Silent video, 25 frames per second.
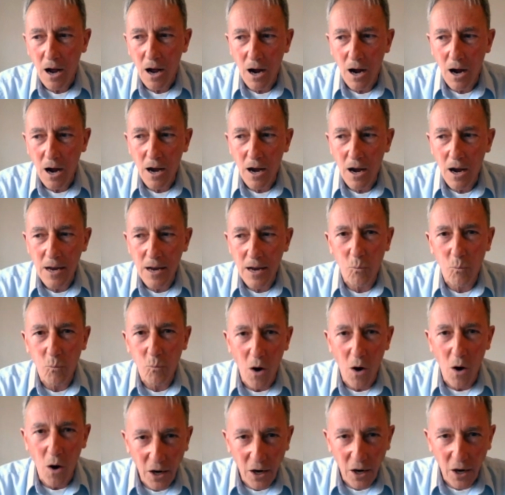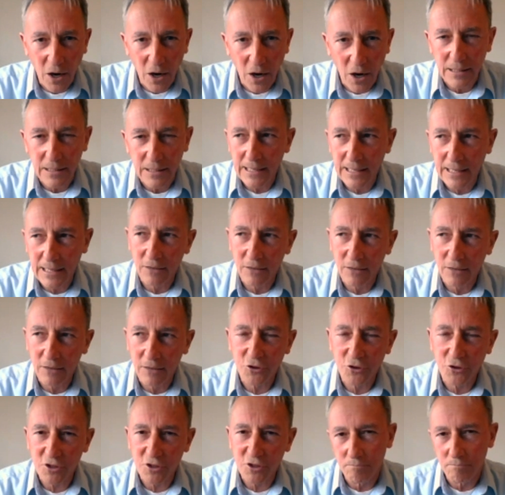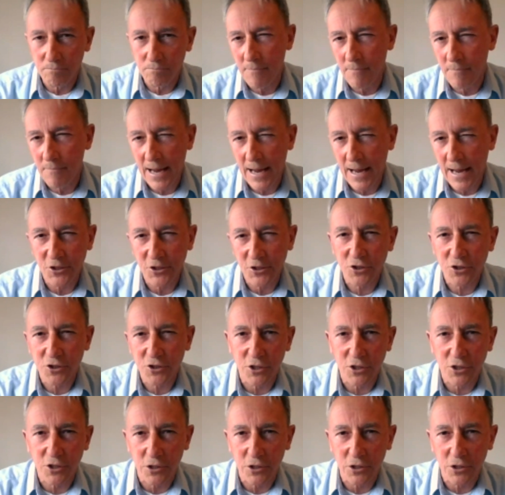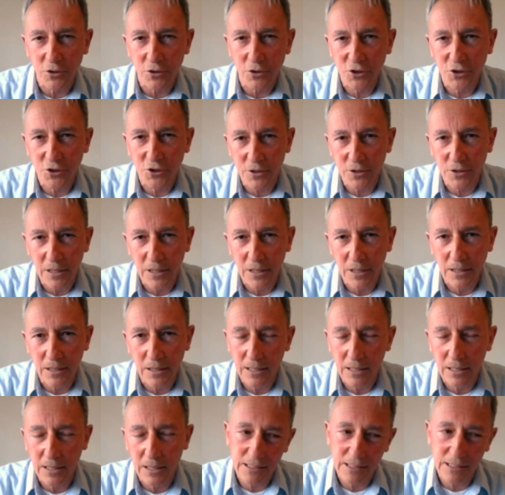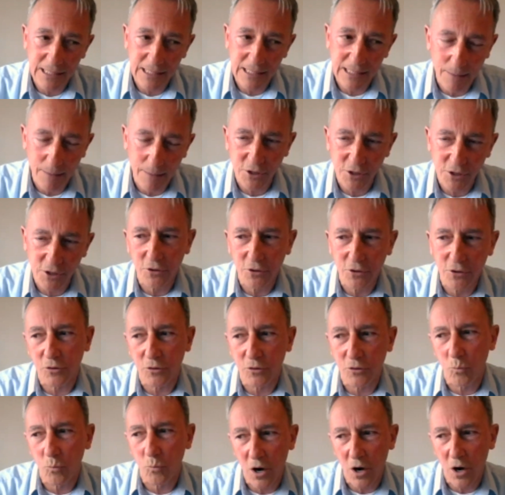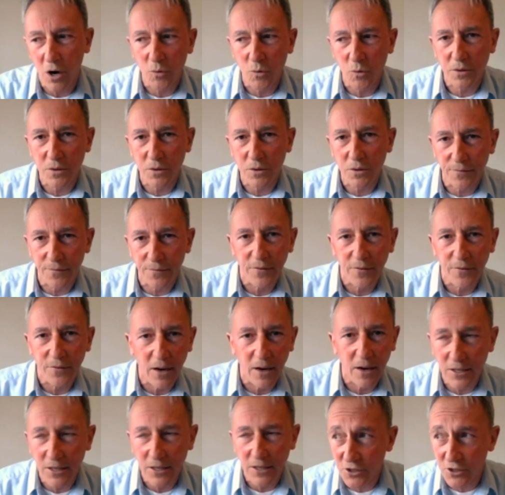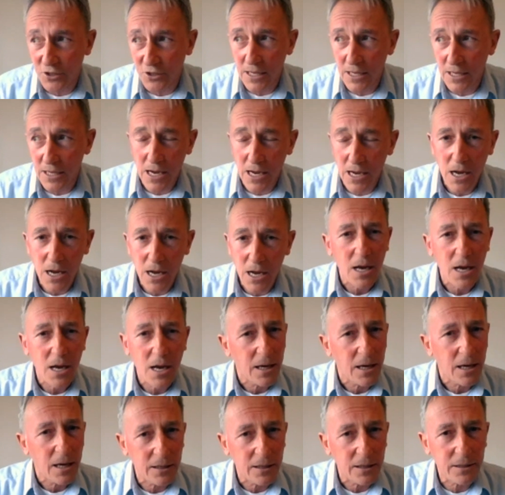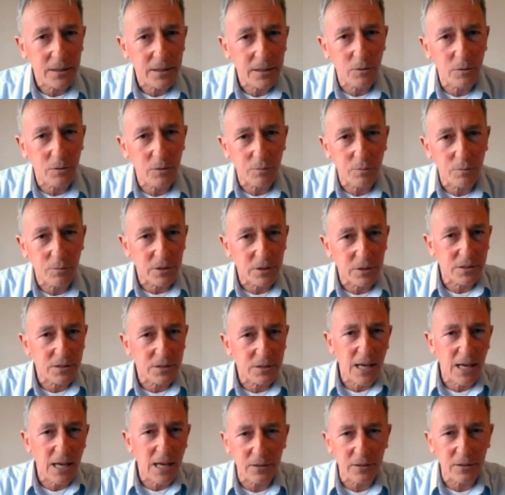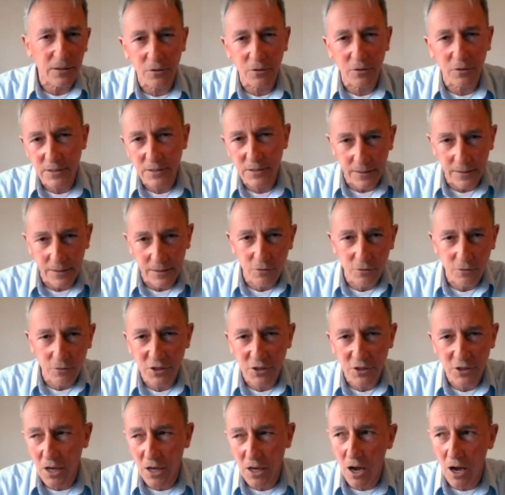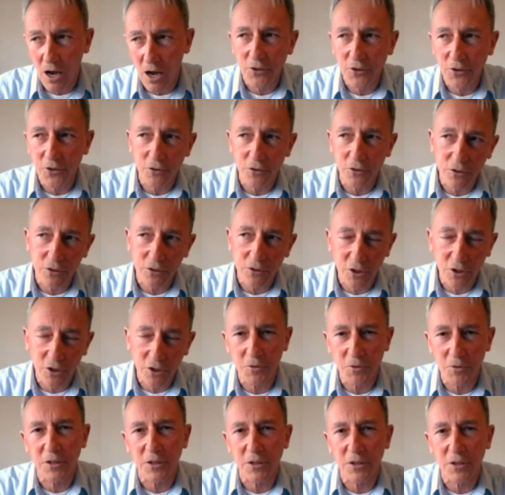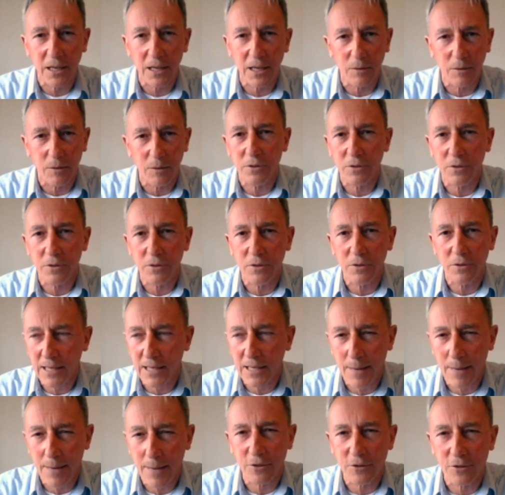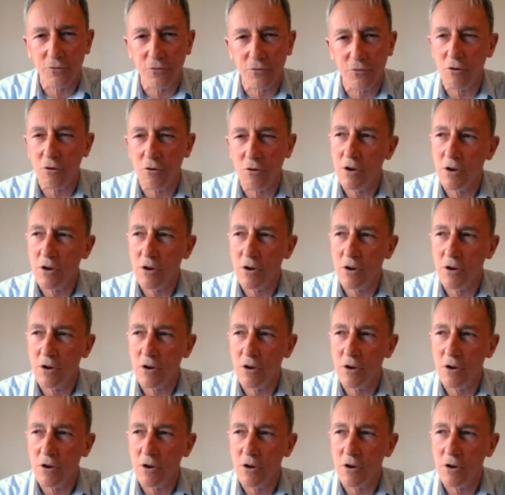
it worked. It allowed you to manage the solution. As a captain, you could work with the flight engineer and deal with the technical side. You could communicate with the cabin crew,